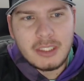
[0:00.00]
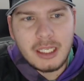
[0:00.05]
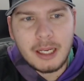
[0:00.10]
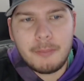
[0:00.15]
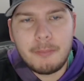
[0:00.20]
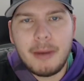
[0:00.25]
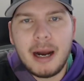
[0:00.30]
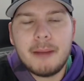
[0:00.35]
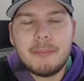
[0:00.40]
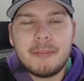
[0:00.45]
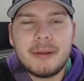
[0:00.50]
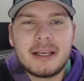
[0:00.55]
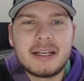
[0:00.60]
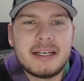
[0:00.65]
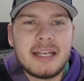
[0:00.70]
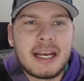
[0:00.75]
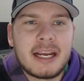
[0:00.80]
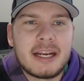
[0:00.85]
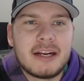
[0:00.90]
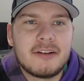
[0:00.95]
My big
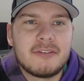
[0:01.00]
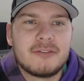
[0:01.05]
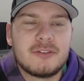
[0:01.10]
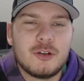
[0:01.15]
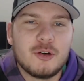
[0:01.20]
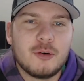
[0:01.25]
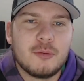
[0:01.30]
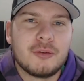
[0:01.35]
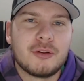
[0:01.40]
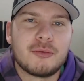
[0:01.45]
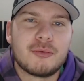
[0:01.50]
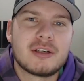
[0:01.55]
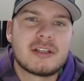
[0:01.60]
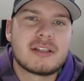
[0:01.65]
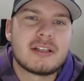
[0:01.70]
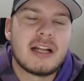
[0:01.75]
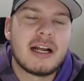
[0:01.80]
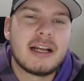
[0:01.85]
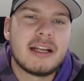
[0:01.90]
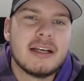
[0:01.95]
negative to them, and the
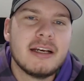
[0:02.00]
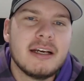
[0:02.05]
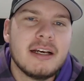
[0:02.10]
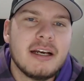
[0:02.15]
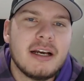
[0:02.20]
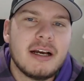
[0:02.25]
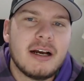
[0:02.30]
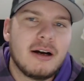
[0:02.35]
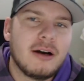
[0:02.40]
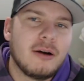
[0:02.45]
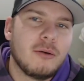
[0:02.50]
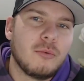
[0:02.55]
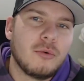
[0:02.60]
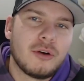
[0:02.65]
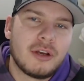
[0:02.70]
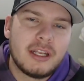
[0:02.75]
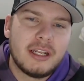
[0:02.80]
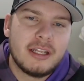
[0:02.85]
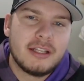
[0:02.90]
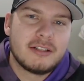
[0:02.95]
reason I uh, will
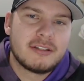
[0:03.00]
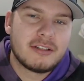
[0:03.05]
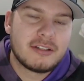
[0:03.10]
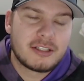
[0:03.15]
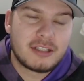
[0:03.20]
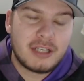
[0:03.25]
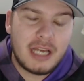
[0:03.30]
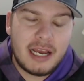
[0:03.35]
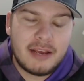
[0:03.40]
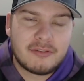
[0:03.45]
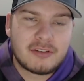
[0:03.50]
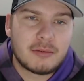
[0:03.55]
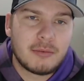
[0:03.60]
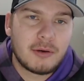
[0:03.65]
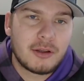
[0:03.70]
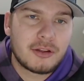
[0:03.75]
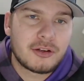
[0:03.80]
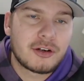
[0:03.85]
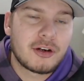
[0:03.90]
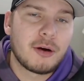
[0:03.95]
get into, so I have some
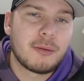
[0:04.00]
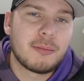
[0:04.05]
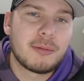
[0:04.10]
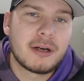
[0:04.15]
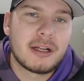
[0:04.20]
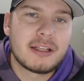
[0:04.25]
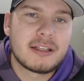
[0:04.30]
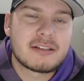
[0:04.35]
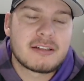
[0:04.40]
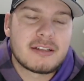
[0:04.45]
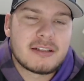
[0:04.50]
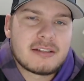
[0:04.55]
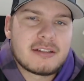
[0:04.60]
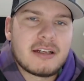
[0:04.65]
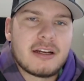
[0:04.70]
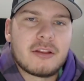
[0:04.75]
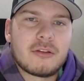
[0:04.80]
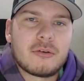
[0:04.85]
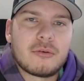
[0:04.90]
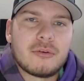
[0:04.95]
other carpet on this list
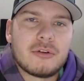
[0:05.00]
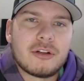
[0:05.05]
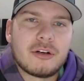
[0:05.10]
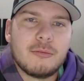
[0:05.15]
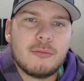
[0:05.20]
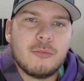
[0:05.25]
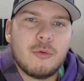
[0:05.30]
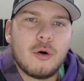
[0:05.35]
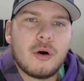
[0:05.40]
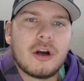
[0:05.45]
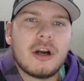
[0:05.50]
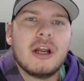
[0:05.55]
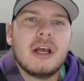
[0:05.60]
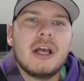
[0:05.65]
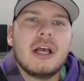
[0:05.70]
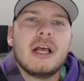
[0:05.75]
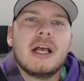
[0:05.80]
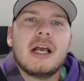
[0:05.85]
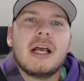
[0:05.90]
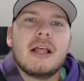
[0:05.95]
that I throw a little more.
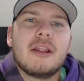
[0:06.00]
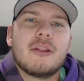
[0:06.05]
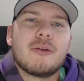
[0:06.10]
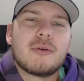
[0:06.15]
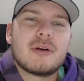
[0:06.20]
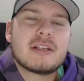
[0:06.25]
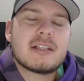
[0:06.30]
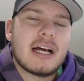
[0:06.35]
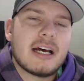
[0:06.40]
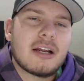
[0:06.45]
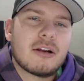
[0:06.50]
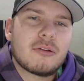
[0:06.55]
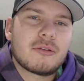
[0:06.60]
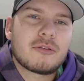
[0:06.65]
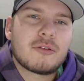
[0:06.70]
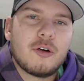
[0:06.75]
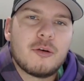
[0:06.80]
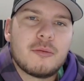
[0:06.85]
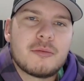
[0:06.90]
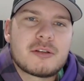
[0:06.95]
The reason I don't
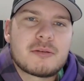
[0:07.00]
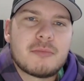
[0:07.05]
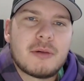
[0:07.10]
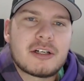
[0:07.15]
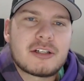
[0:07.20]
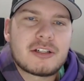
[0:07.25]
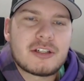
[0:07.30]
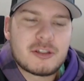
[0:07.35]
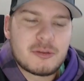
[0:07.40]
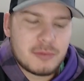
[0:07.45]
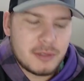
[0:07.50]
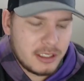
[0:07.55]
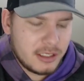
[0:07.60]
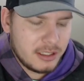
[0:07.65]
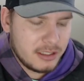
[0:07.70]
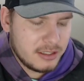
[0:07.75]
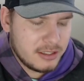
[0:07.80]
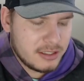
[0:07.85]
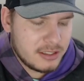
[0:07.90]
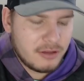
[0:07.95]
throw them as much is
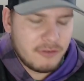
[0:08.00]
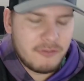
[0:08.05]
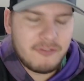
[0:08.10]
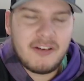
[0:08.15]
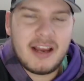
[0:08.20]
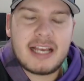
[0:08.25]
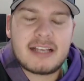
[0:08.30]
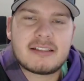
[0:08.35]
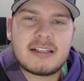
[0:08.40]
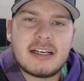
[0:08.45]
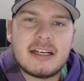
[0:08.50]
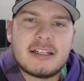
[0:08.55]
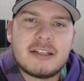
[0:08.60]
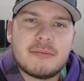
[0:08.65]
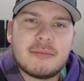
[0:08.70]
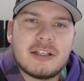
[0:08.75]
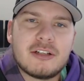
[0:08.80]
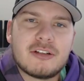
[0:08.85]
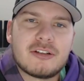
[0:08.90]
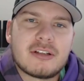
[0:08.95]
because the fast side to
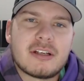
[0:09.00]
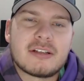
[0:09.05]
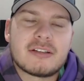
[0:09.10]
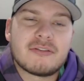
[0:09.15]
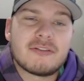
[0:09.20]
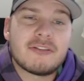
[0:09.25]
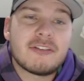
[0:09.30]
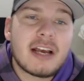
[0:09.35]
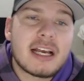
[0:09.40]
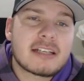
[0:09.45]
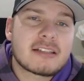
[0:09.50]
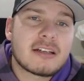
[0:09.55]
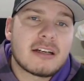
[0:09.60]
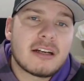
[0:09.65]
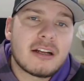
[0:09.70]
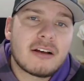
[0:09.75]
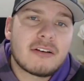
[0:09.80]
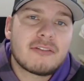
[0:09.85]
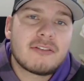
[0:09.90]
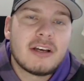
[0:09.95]
me just isn't fast
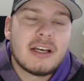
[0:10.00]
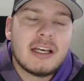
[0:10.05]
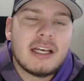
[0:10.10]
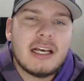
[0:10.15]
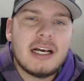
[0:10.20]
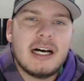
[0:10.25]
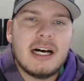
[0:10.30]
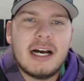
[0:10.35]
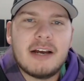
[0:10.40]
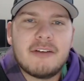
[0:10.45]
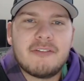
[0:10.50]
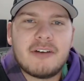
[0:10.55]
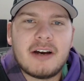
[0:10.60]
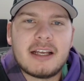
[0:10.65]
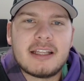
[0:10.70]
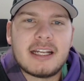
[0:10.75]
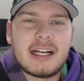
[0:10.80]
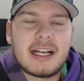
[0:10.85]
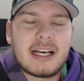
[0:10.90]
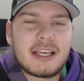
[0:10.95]
enough. Uh, I
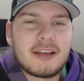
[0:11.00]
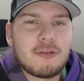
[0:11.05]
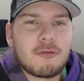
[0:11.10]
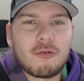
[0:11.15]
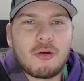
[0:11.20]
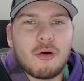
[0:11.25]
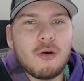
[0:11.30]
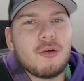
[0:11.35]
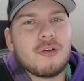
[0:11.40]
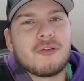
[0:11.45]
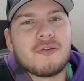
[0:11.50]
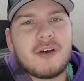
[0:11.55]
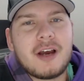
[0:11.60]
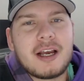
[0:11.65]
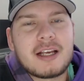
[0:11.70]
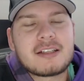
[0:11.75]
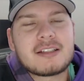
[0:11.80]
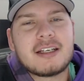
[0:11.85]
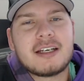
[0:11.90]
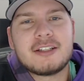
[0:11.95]
find that I can roll the
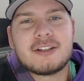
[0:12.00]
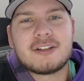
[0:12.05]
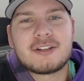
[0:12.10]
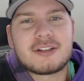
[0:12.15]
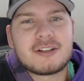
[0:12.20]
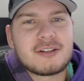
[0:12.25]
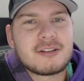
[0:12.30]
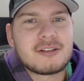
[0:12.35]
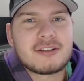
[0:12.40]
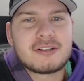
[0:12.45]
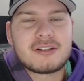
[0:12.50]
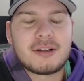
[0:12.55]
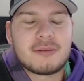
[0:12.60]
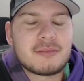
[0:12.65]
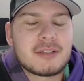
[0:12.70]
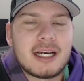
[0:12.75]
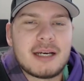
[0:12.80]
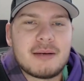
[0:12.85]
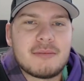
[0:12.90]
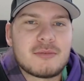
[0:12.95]
fast side just as
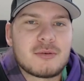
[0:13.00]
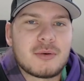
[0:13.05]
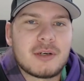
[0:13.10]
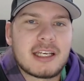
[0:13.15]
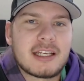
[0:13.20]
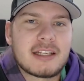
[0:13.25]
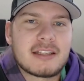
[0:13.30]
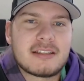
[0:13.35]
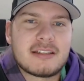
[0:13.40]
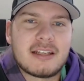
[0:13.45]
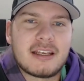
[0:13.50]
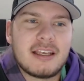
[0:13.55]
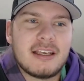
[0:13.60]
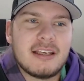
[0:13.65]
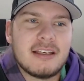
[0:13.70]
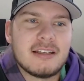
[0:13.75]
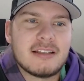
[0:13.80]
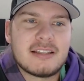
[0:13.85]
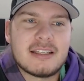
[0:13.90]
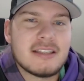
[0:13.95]
sometimes when it gets
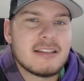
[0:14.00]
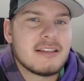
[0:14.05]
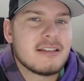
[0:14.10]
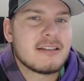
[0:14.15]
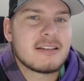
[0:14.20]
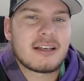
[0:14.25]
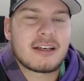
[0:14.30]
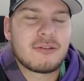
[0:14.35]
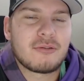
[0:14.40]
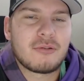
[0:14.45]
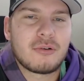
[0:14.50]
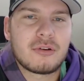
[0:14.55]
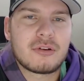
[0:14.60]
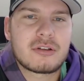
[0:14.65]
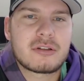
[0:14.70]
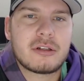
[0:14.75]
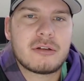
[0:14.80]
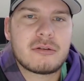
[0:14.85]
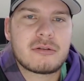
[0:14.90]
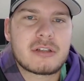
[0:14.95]
sticky as easy as I can roll the
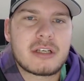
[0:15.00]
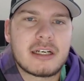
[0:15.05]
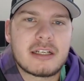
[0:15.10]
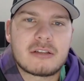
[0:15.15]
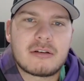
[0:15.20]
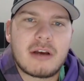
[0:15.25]
slow side.